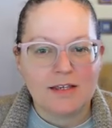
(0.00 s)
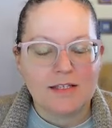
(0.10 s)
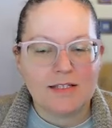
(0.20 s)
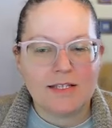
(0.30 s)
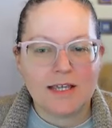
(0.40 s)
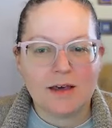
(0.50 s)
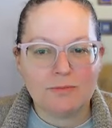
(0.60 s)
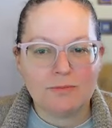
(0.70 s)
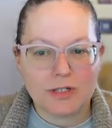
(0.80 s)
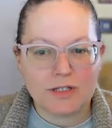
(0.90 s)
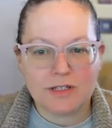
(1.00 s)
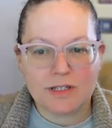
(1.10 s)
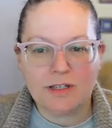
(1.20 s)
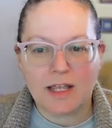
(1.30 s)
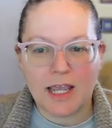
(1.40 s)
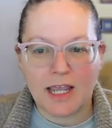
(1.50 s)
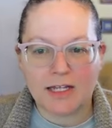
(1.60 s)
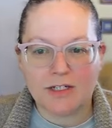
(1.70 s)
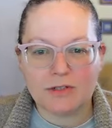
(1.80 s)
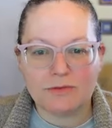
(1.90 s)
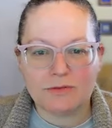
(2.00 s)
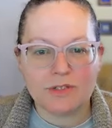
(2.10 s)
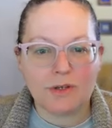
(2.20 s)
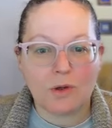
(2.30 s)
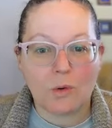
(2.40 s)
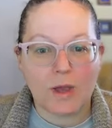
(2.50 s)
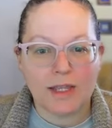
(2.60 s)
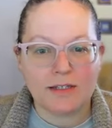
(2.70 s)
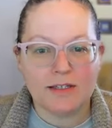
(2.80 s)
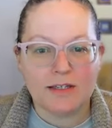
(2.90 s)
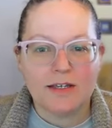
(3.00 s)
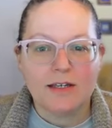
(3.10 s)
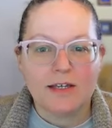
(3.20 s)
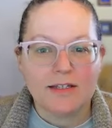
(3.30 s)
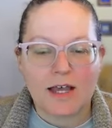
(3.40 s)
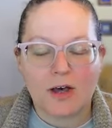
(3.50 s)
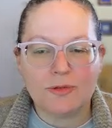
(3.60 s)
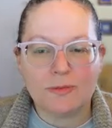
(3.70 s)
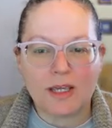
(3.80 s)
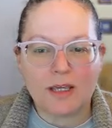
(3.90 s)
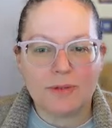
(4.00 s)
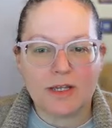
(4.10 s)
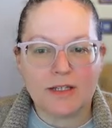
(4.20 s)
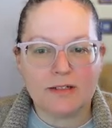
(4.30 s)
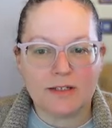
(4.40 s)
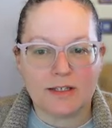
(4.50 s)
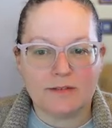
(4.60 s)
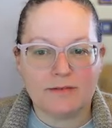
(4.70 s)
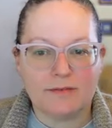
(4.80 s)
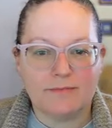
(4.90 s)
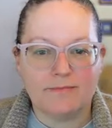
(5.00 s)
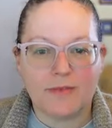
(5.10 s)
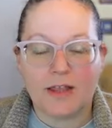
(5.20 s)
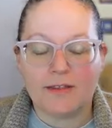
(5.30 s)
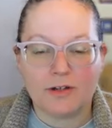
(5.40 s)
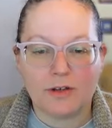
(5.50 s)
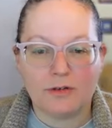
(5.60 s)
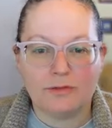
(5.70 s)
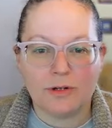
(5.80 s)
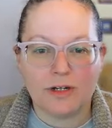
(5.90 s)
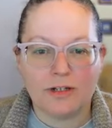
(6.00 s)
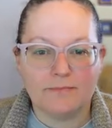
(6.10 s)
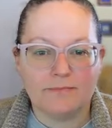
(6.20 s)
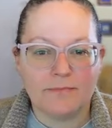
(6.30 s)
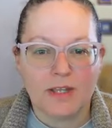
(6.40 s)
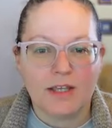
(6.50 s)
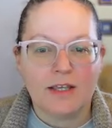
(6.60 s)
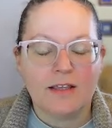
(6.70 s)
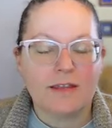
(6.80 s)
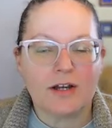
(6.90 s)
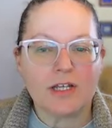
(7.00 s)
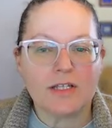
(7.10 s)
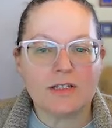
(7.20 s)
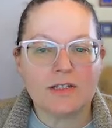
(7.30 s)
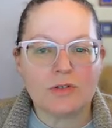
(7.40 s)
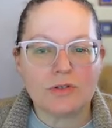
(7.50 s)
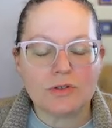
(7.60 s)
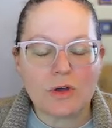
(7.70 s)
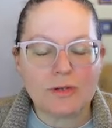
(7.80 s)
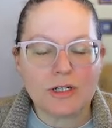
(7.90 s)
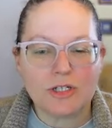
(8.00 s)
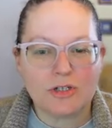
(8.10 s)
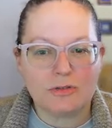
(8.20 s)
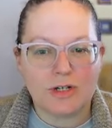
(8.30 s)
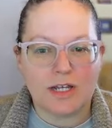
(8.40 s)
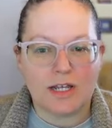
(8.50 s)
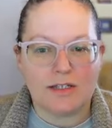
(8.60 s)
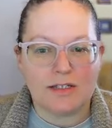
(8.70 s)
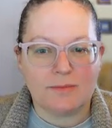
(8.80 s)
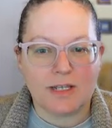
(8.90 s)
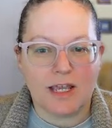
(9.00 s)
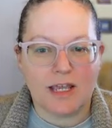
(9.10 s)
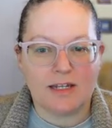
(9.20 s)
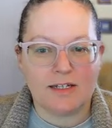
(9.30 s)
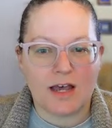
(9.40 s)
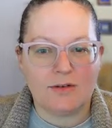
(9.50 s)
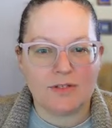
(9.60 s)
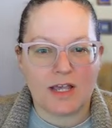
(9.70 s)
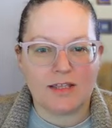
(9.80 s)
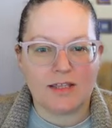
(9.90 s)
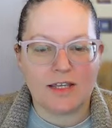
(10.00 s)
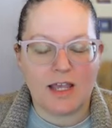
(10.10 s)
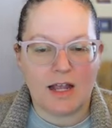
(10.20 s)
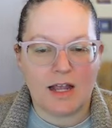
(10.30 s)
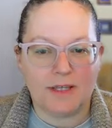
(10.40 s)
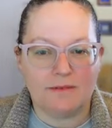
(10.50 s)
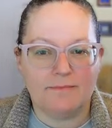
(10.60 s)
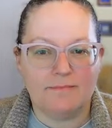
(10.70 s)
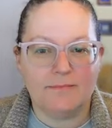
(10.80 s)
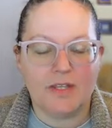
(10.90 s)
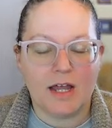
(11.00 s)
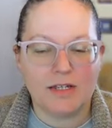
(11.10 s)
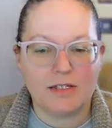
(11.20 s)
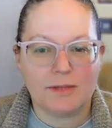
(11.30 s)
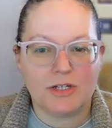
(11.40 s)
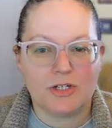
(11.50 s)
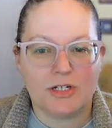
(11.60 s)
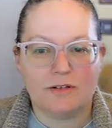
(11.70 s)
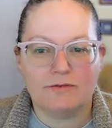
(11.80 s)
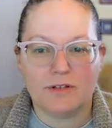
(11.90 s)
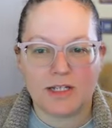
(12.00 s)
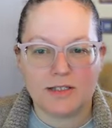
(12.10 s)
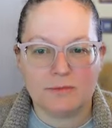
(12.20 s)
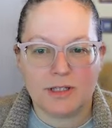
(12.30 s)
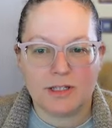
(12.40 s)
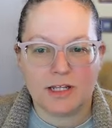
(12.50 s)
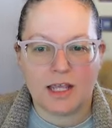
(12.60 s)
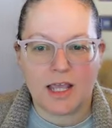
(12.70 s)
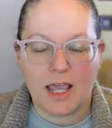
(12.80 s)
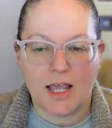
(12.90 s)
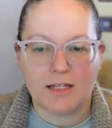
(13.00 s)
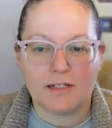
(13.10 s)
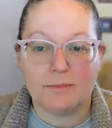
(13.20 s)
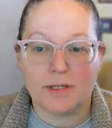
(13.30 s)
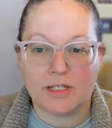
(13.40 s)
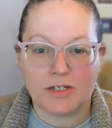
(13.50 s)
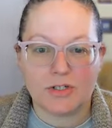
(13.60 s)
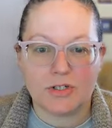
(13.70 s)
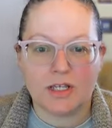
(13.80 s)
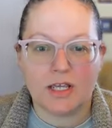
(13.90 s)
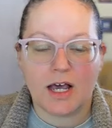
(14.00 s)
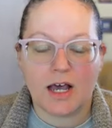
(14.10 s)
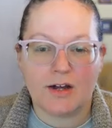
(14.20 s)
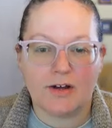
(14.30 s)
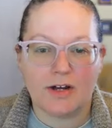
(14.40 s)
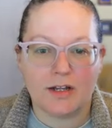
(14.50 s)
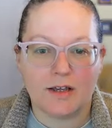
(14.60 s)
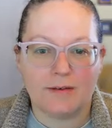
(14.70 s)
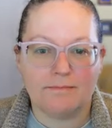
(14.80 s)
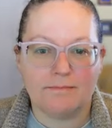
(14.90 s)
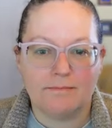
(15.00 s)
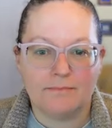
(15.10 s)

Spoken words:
Seek out books like Annie Duke's Quit to help you make a plan to leave, and then go for it. There is so much joy to be gained outside the academy, not to mention flexibility and potentially a higher income.